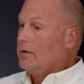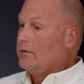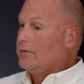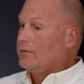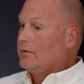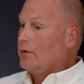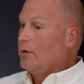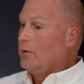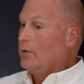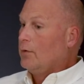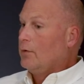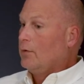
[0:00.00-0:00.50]

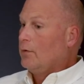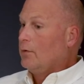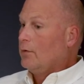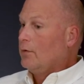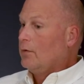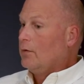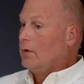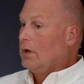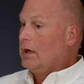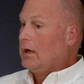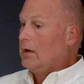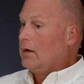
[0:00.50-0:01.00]
so
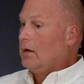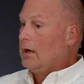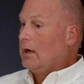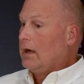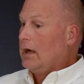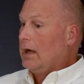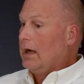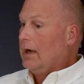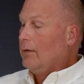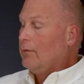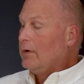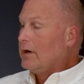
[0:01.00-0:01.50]

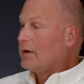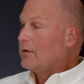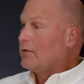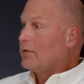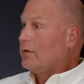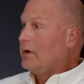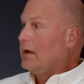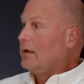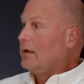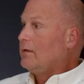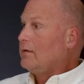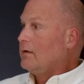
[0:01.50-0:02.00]
I want to
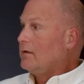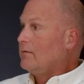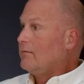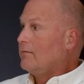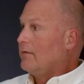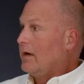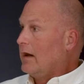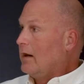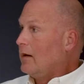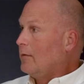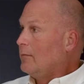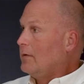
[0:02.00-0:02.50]
create the
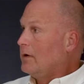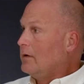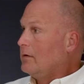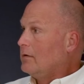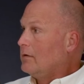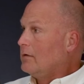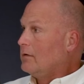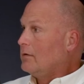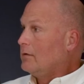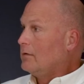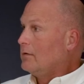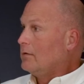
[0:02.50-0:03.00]

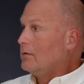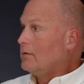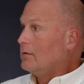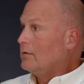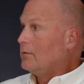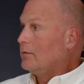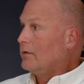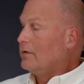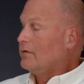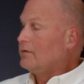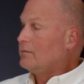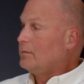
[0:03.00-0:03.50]
environment
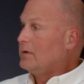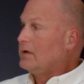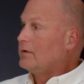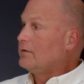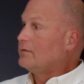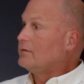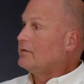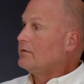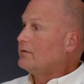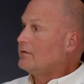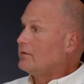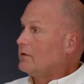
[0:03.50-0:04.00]
where the
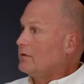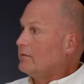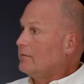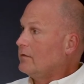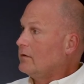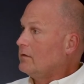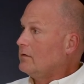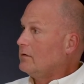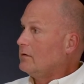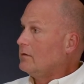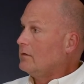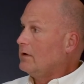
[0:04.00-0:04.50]
speaker's a
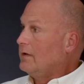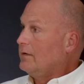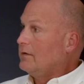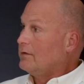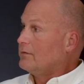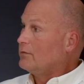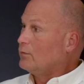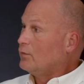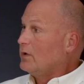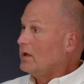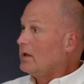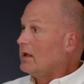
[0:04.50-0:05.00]
servant and
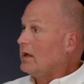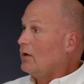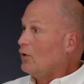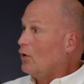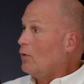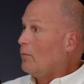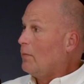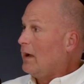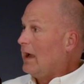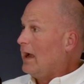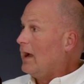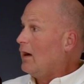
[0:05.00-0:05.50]
there's really
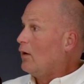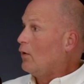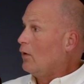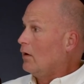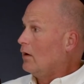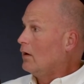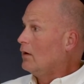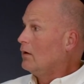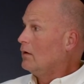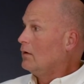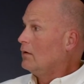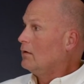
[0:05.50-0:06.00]
no
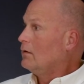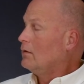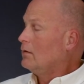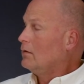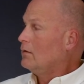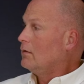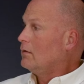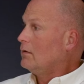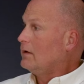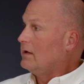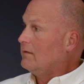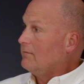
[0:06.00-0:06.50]
power
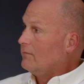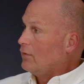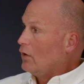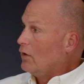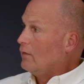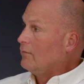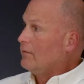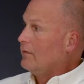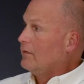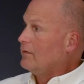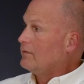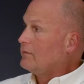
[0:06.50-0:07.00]

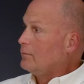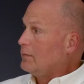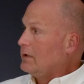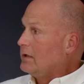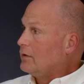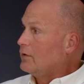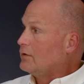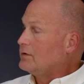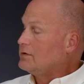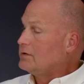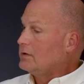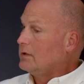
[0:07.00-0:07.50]
involved in the
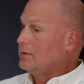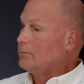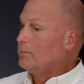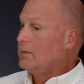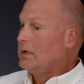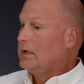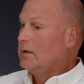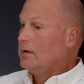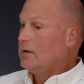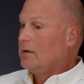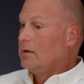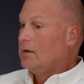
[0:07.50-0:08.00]
speakership.
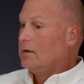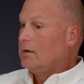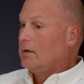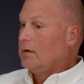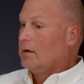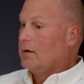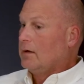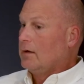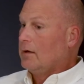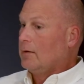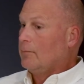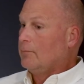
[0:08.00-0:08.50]

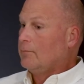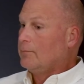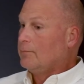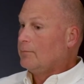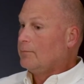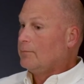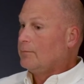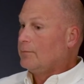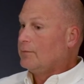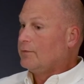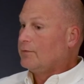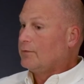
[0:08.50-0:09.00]

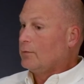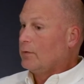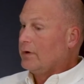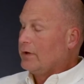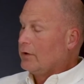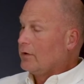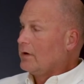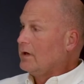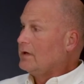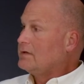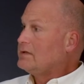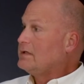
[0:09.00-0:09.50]
So what
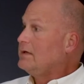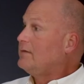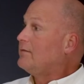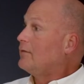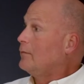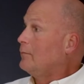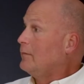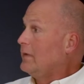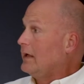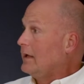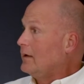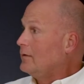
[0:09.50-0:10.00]
you're going to see
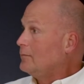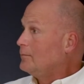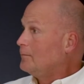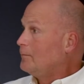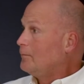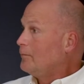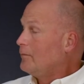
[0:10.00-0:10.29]
from me